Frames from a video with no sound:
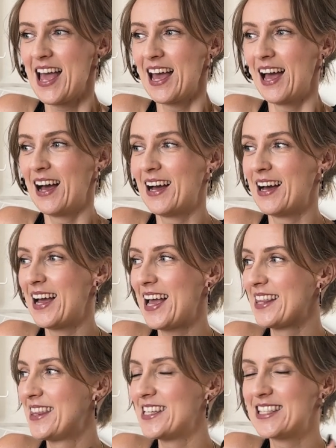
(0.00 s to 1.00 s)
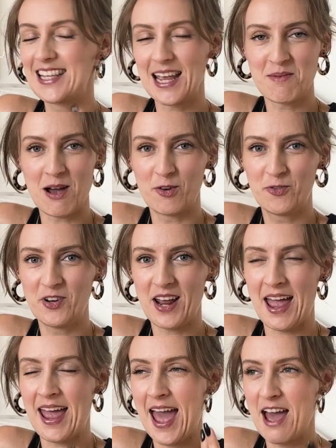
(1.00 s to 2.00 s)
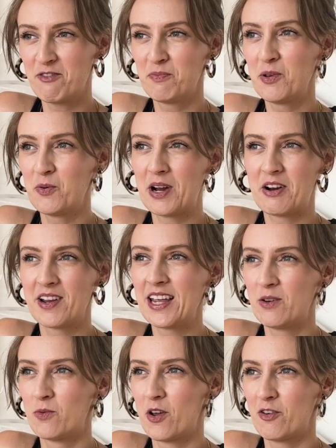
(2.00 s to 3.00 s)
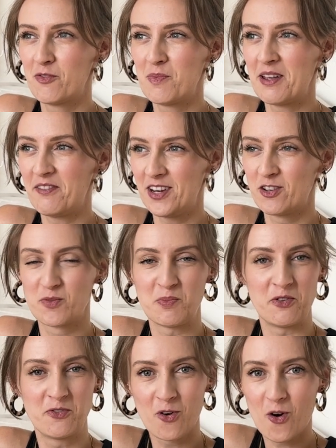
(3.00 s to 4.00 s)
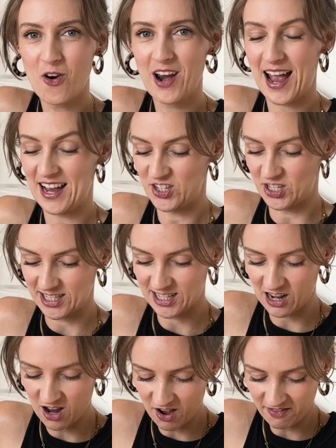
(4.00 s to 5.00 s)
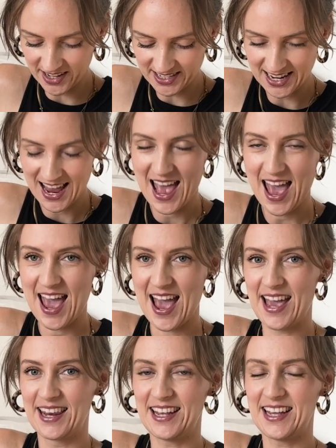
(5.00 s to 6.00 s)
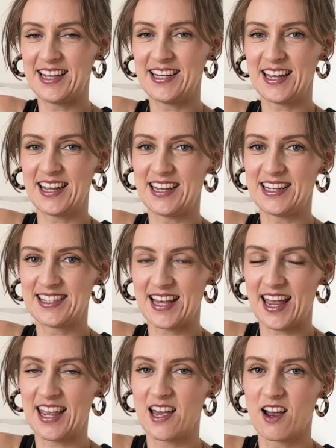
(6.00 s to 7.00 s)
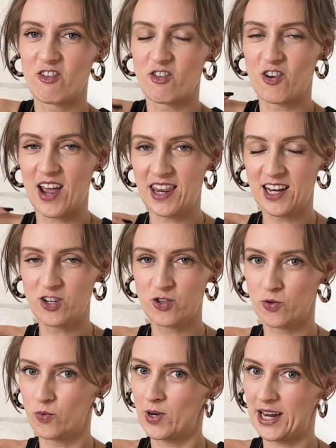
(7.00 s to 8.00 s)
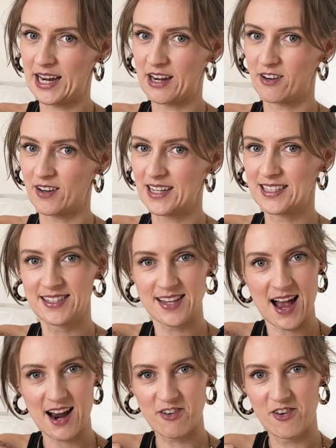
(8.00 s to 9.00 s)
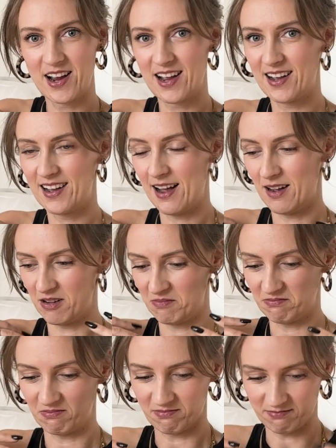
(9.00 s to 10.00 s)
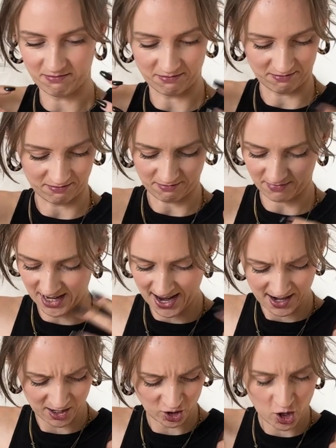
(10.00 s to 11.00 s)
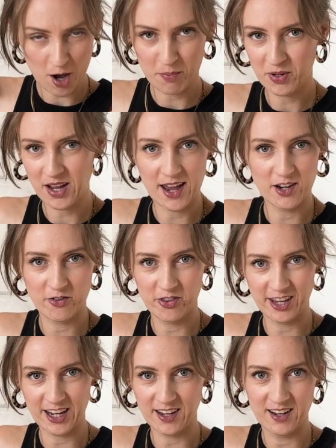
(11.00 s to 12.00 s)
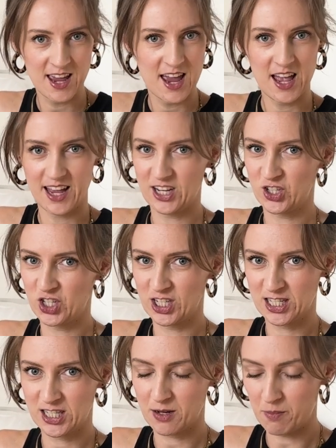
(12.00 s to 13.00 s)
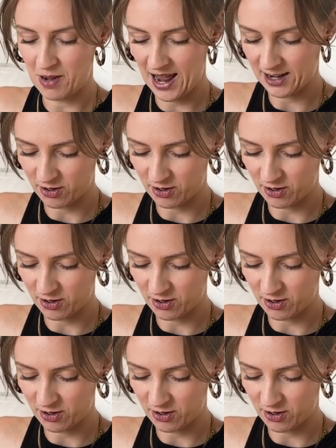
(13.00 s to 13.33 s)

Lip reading: the same outfit I have been wearing in one of my videos before. I just love it, and it is a ready-to-wear Zara tank top kind of thing in just black